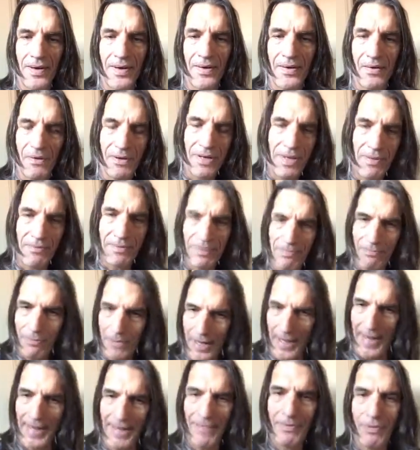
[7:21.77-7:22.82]
Nor can we
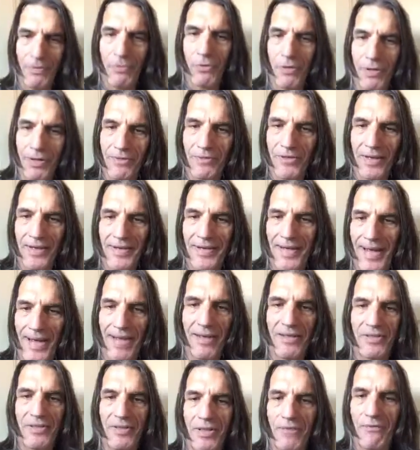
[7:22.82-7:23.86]
blame the world of
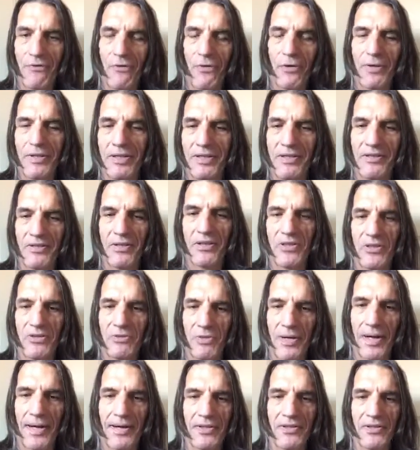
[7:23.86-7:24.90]
technology for these
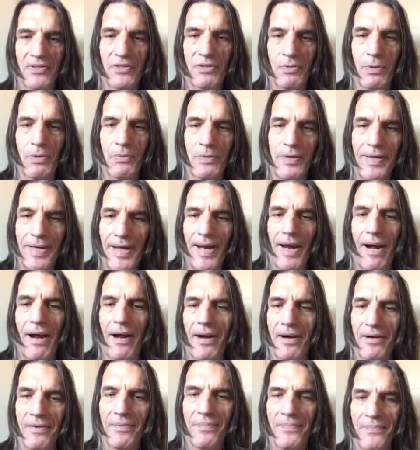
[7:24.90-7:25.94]
distractions when we
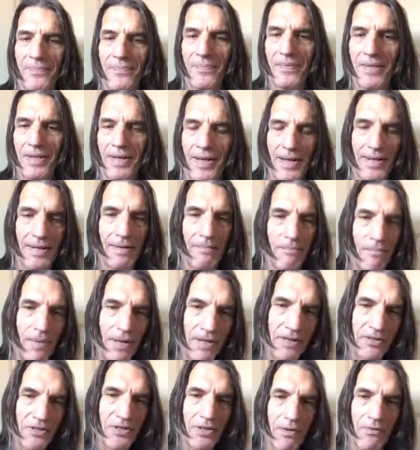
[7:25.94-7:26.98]
are an
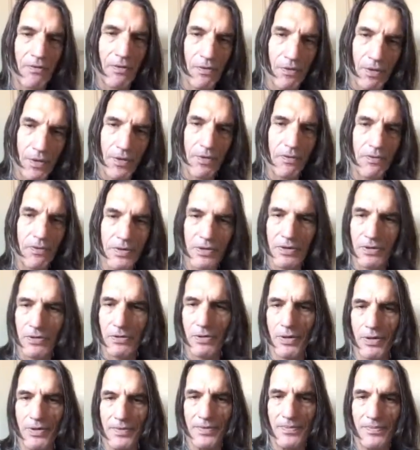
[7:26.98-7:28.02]
abundance of our own
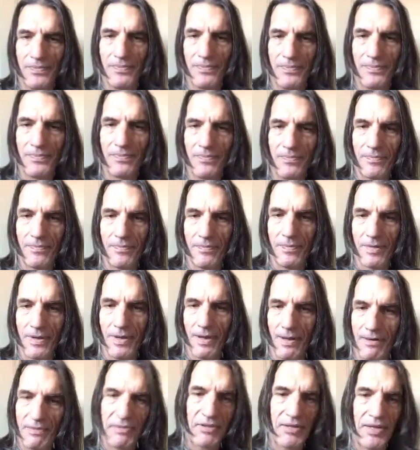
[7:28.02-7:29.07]
control
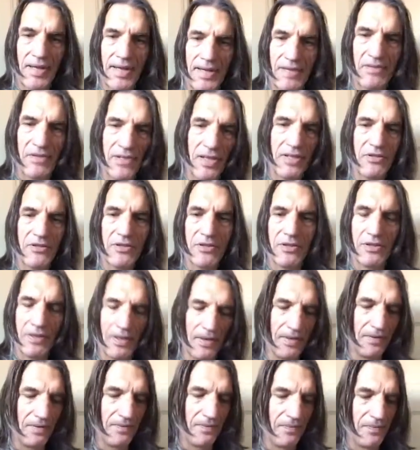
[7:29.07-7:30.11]
of saying yes and
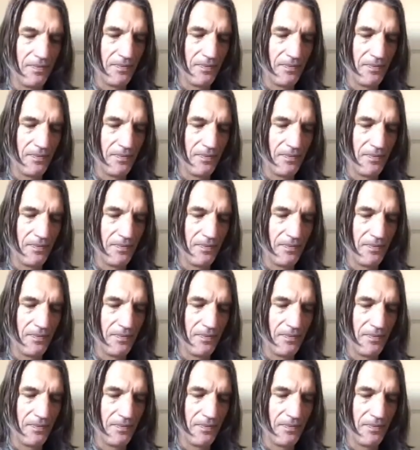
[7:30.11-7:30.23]
no.